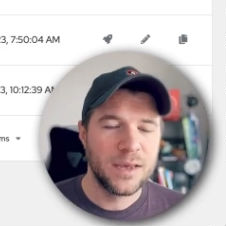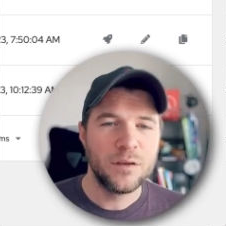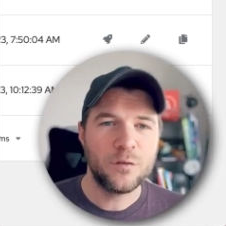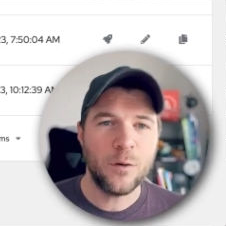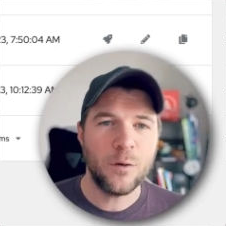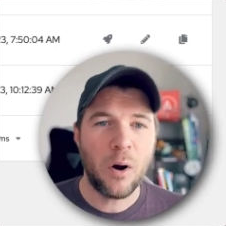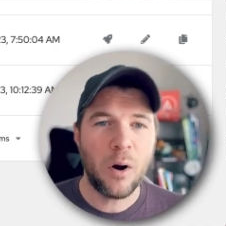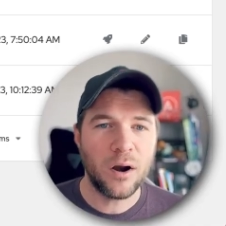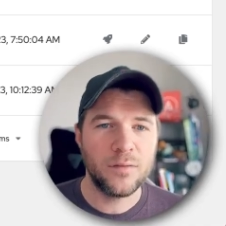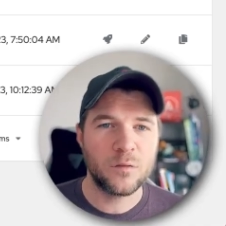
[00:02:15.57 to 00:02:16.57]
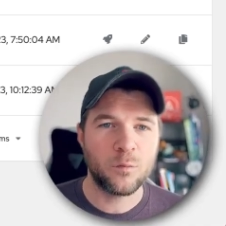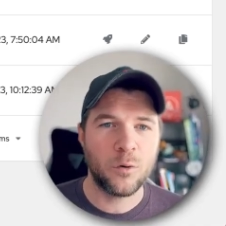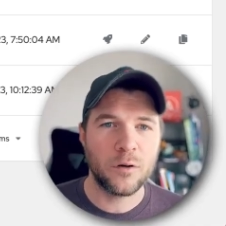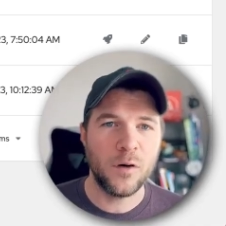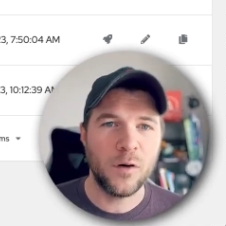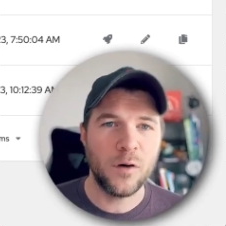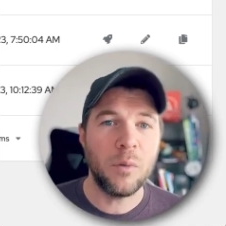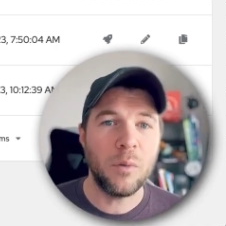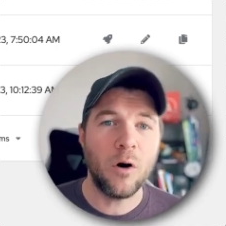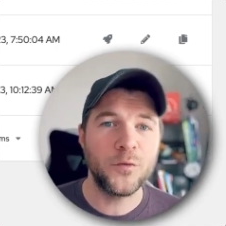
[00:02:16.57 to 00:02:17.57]
So as part of this workflow,
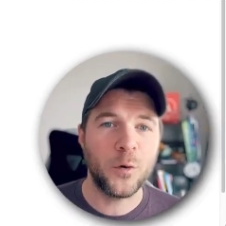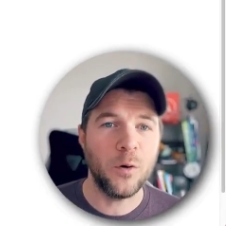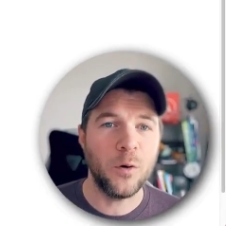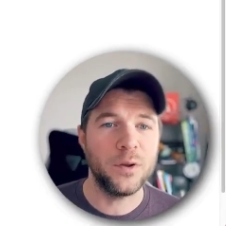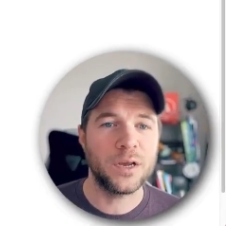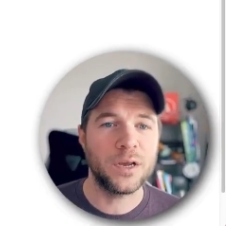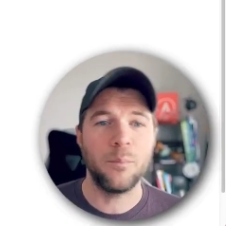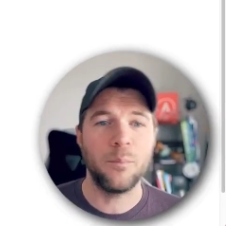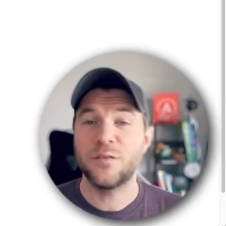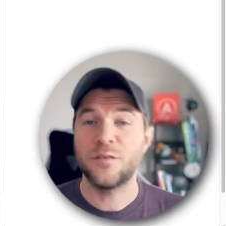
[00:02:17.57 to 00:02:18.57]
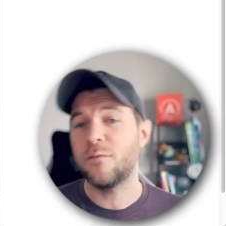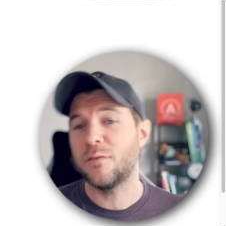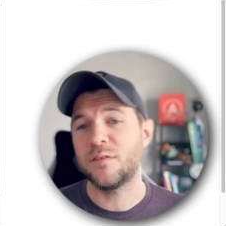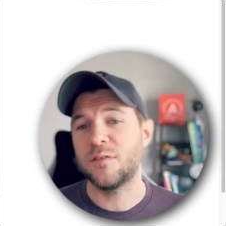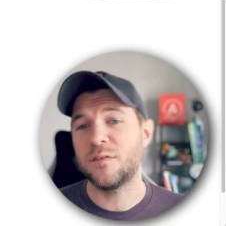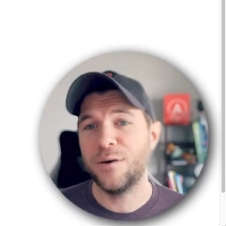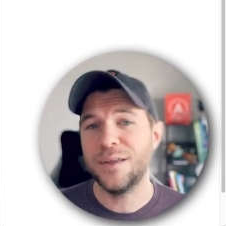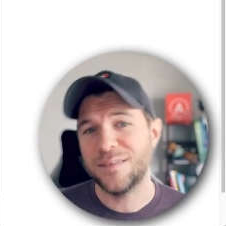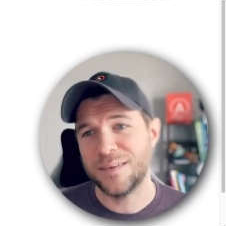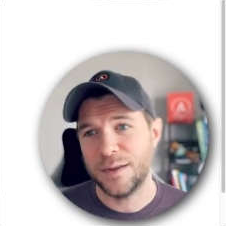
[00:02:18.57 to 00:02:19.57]
I'm also opening up a ServiceNow
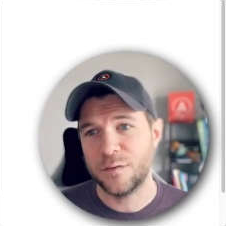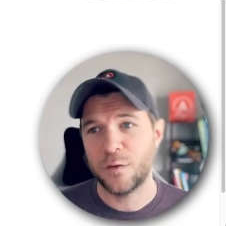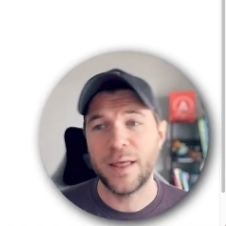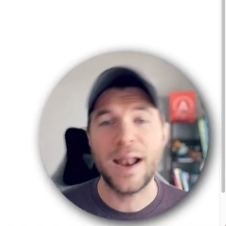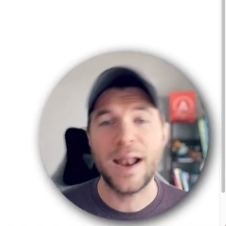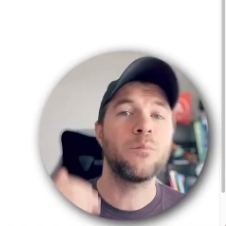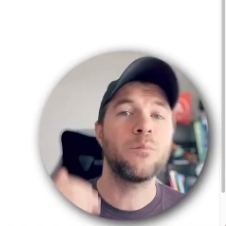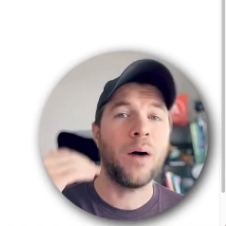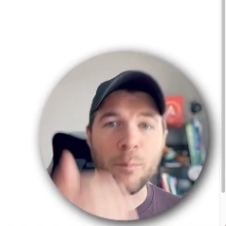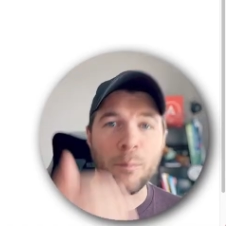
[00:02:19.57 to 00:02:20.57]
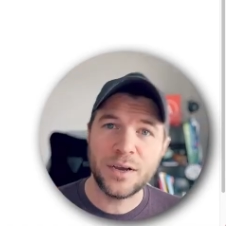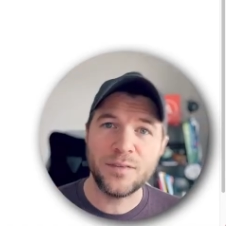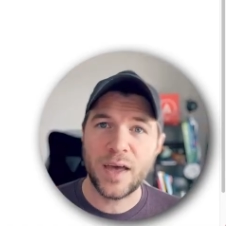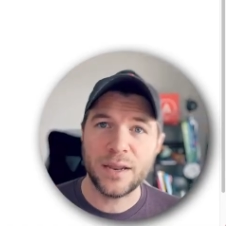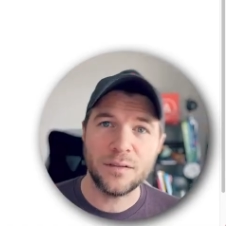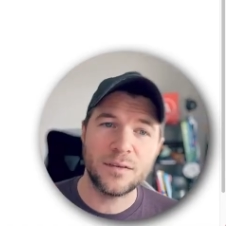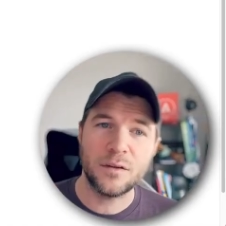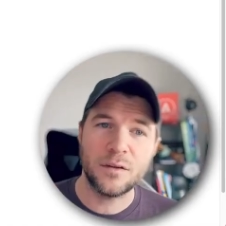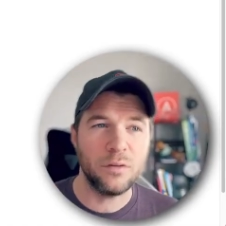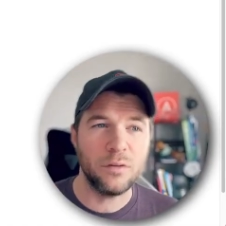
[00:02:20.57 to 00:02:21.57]
incident so that I can populate that
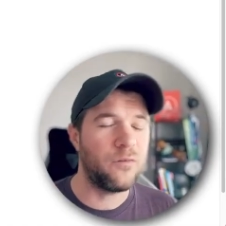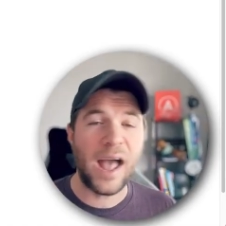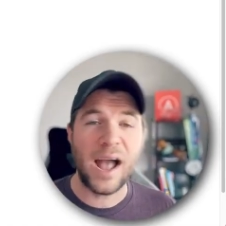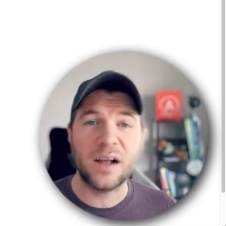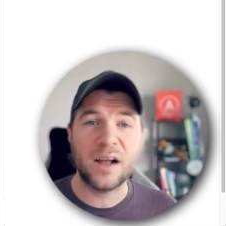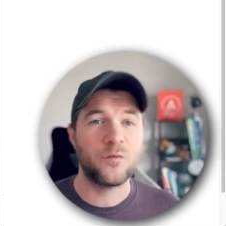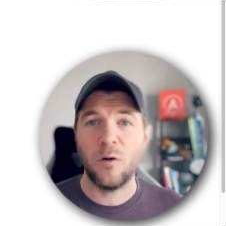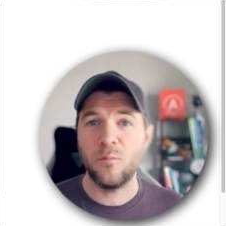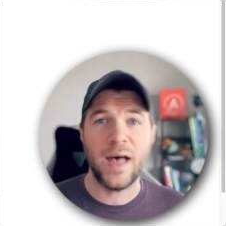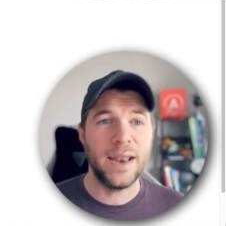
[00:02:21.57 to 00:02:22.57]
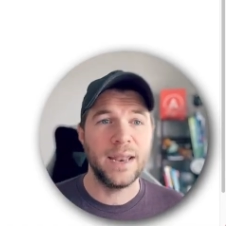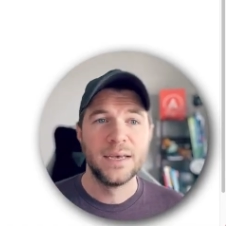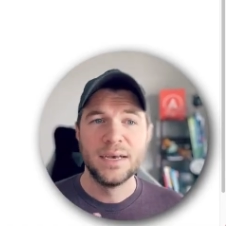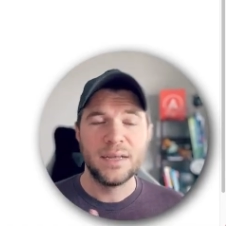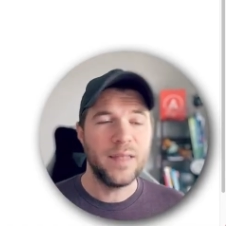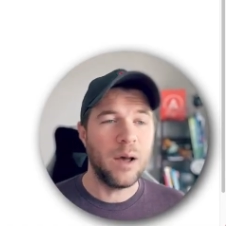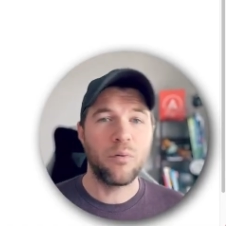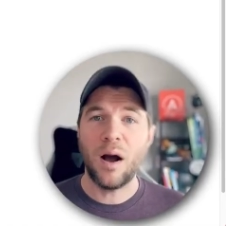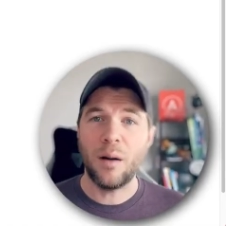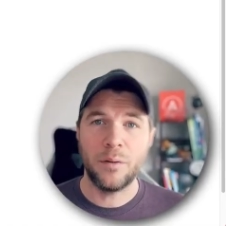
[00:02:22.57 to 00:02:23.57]
incident with facts from that
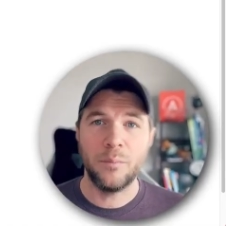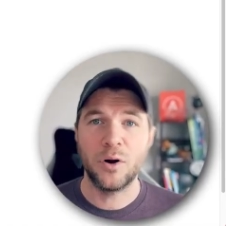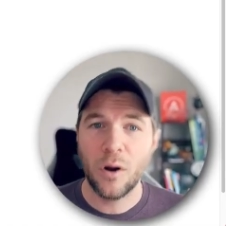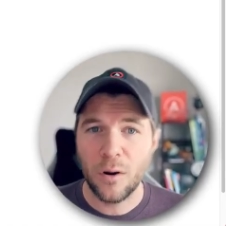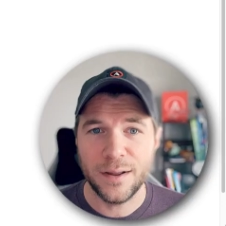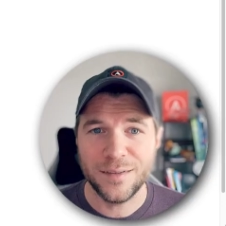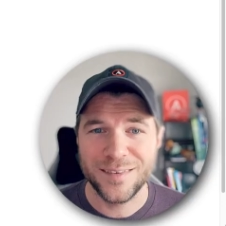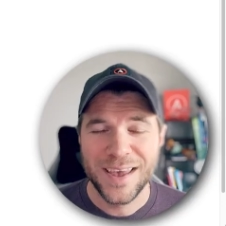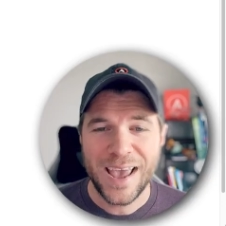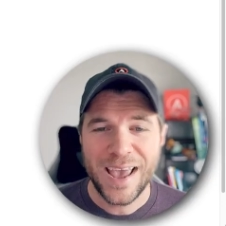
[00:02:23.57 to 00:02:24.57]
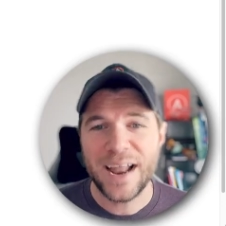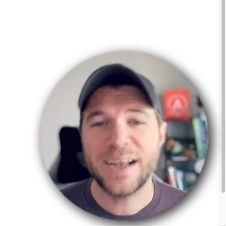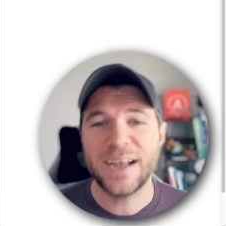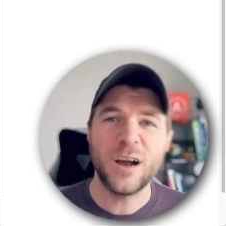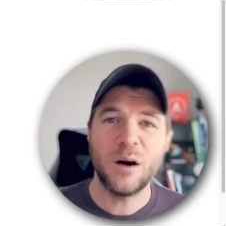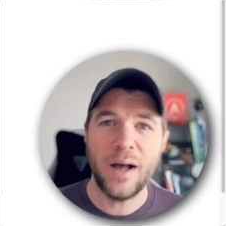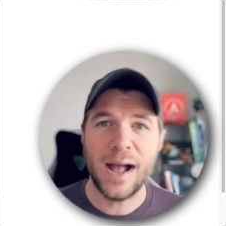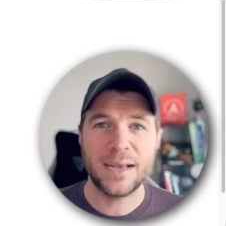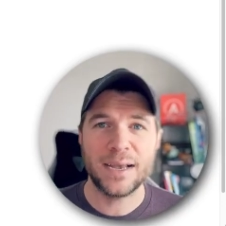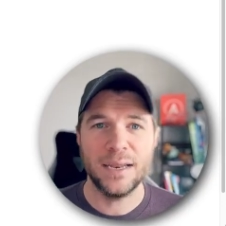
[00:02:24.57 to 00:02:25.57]
problem occurrence, and I can come
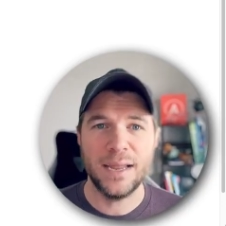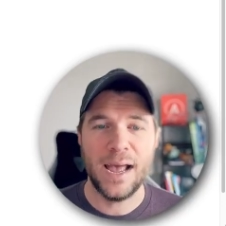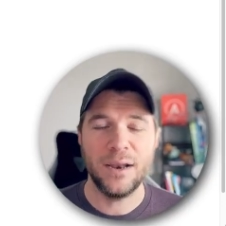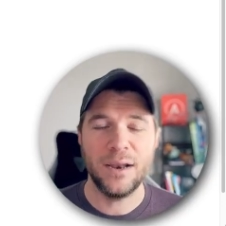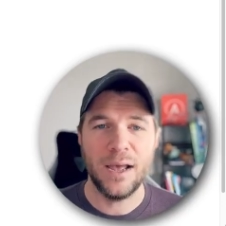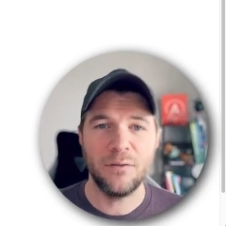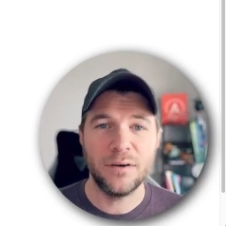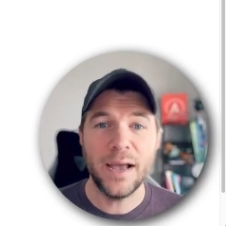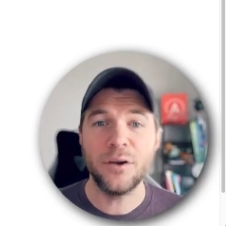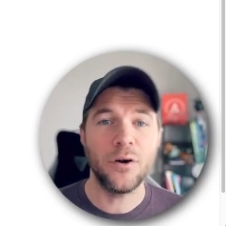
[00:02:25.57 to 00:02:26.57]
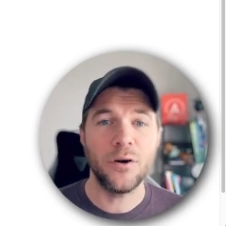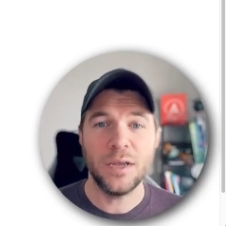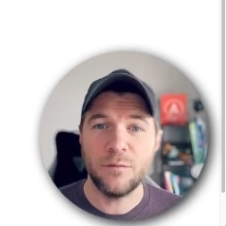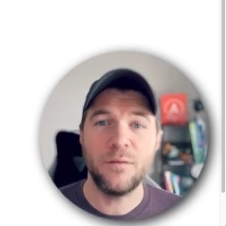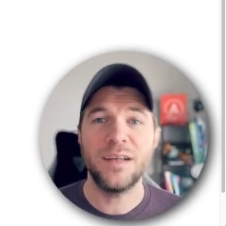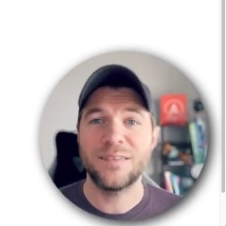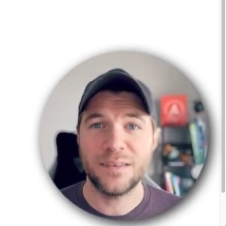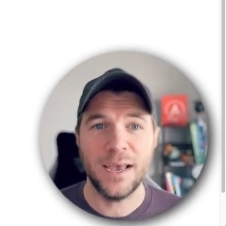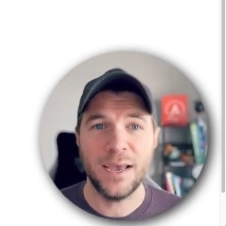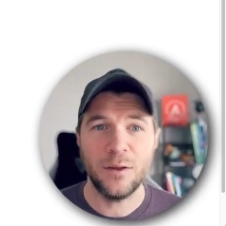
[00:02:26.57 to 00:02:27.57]
back and later
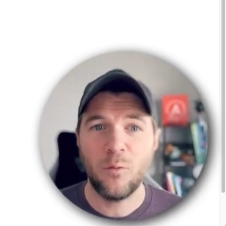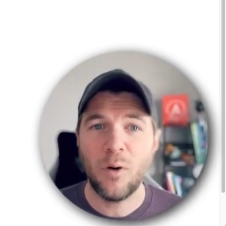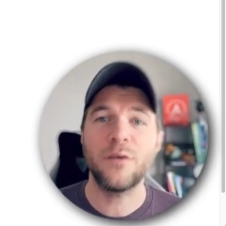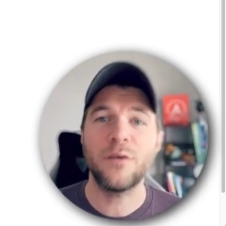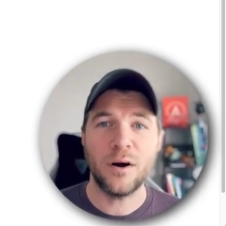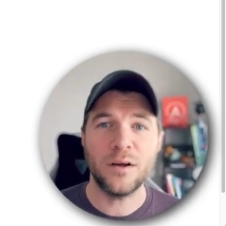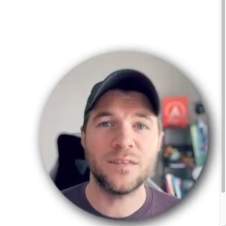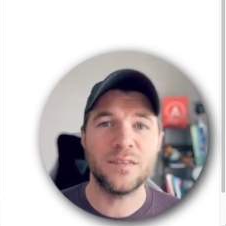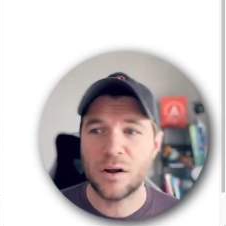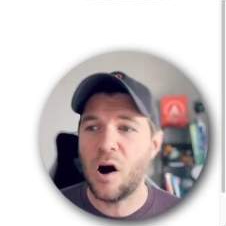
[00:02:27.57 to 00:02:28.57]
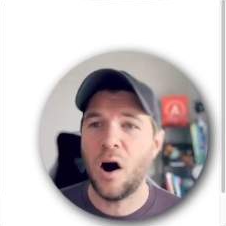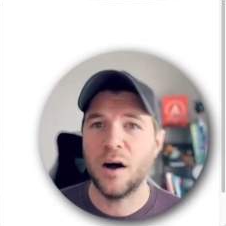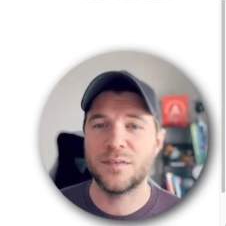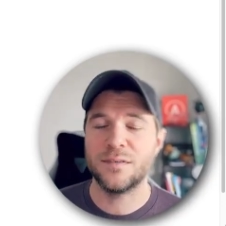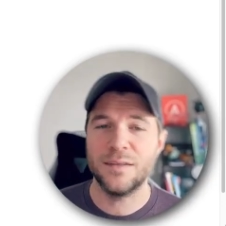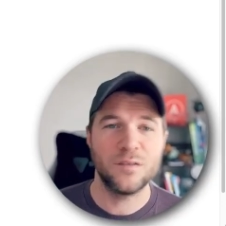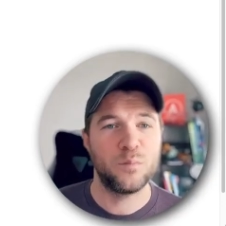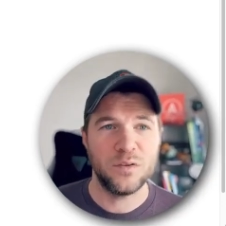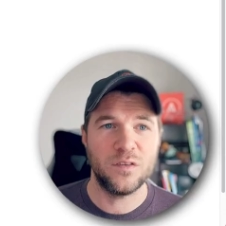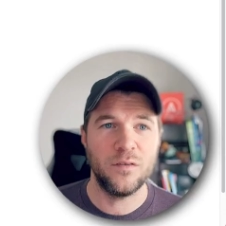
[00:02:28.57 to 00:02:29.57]
investigate what it was that caused this
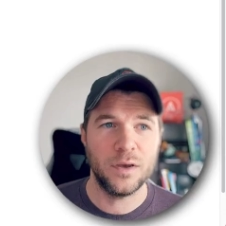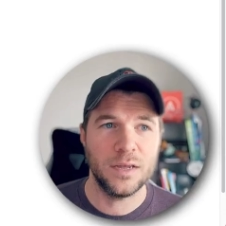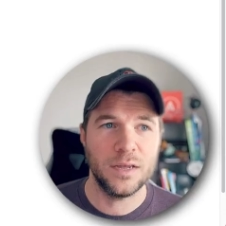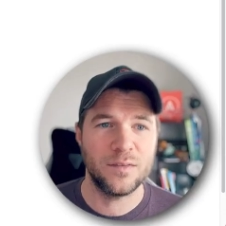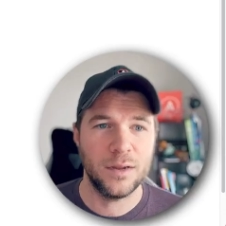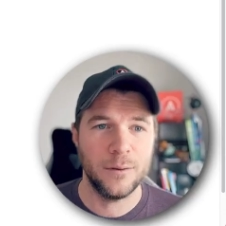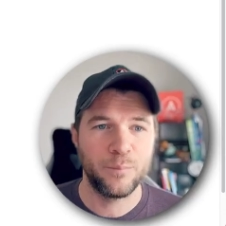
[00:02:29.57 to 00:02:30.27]
specific incident.